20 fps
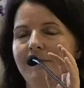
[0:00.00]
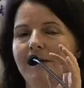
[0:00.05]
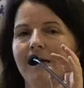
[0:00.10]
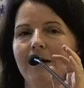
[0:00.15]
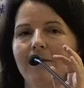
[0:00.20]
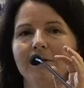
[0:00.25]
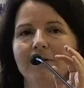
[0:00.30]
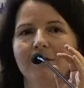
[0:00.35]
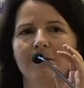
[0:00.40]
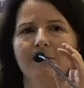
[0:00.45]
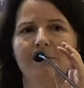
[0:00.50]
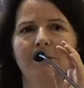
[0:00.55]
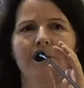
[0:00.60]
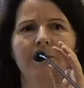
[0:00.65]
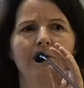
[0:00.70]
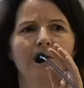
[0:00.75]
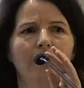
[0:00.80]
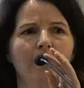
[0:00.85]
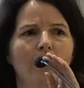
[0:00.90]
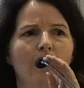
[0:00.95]
able to,
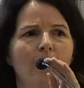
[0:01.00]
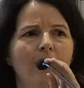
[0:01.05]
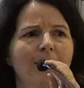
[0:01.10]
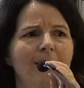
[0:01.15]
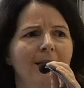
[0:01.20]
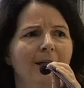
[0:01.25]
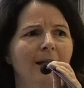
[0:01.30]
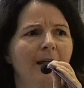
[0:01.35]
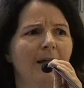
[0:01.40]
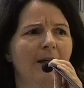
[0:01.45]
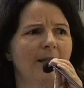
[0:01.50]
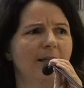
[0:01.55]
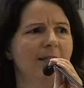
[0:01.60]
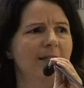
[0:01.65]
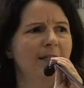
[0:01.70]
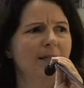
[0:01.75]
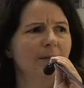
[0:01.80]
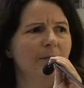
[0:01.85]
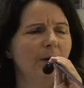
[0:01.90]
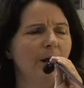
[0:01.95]
people are always saying this
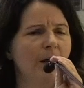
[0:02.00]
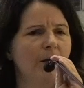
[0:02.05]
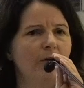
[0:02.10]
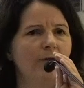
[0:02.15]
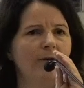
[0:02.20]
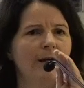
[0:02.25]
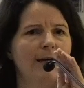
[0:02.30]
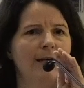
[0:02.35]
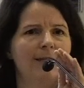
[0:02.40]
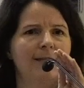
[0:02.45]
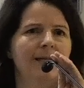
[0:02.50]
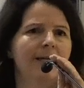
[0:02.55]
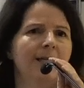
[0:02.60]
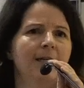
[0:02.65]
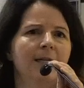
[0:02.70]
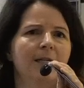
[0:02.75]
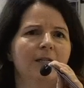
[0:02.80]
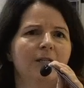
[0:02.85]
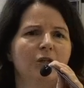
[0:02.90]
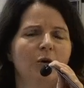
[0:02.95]
is a brand new vaccine
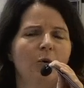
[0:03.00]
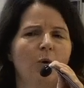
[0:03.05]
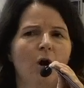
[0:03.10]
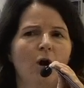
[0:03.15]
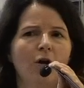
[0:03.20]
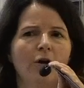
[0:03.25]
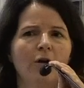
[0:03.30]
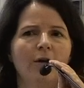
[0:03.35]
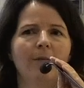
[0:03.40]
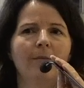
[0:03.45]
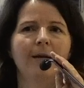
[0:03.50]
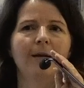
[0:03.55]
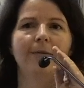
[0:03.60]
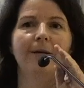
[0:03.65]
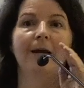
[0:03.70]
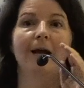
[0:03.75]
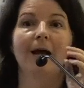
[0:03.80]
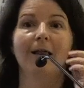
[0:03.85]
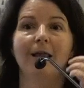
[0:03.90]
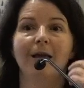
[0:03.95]
and it's so hard on a
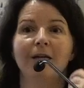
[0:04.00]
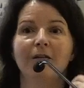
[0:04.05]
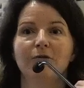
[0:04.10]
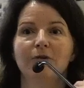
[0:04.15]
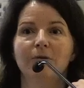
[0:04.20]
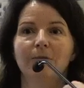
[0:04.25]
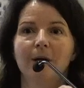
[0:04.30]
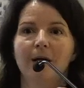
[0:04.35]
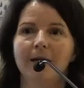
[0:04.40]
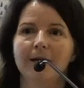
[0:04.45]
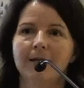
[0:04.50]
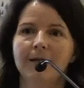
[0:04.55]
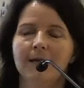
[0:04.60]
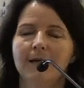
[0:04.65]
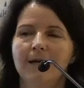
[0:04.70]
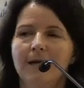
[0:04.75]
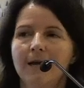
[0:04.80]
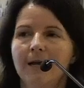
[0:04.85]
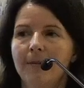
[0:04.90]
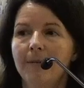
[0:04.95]
baby. I like to remind
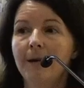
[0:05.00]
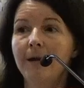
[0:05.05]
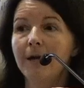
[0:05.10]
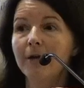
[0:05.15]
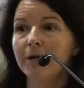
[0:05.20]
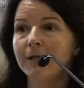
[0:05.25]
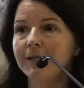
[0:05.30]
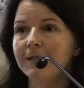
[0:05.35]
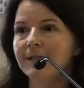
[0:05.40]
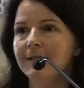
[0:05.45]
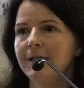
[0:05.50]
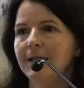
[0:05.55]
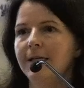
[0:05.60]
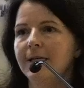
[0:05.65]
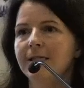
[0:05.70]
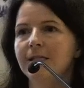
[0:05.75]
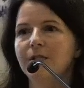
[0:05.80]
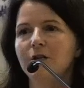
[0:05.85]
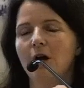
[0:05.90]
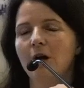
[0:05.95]
parents that
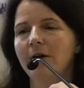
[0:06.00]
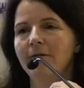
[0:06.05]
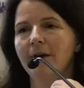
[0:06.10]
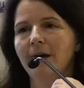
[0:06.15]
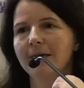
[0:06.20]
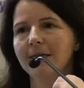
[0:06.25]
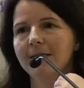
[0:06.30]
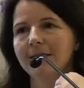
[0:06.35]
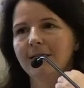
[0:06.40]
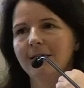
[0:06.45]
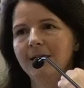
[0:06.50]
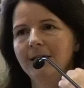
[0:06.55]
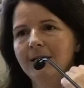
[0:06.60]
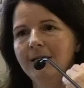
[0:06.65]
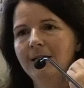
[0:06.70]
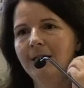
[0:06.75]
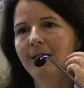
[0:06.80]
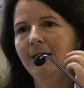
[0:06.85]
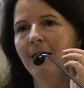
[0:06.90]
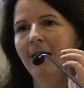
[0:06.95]
it's not a
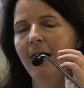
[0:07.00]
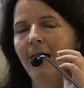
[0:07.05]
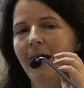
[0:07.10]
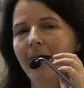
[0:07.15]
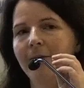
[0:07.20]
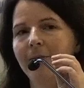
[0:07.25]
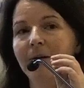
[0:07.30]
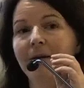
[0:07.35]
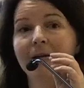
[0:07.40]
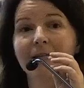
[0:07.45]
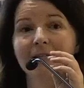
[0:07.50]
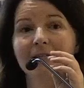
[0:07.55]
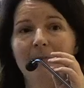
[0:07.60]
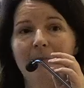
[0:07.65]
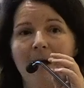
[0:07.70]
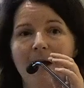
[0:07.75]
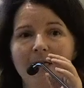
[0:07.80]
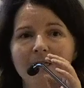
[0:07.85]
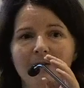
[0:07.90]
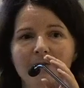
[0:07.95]
vaccine, and because it's
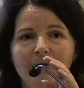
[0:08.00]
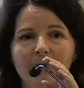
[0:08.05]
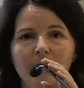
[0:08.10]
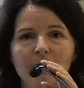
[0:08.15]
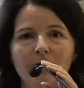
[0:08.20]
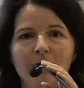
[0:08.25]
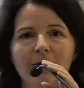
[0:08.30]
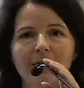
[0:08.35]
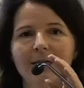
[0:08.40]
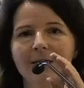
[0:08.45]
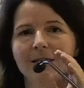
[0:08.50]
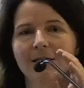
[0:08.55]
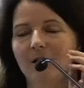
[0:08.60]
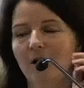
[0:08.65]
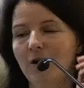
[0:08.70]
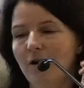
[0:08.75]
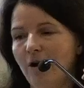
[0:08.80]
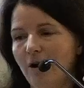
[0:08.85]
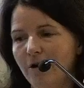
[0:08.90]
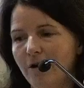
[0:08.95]
passive immunity, it's
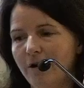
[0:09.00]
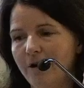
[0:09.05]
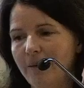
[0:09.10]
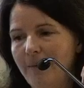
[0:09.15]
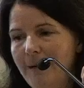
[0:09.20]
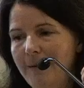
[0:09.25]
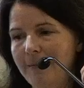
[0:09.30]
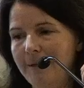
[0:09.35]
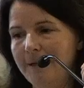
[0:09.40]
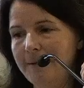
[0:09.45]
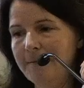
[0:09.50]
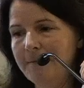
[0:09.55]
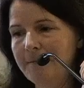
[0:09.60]
not hard on a baby.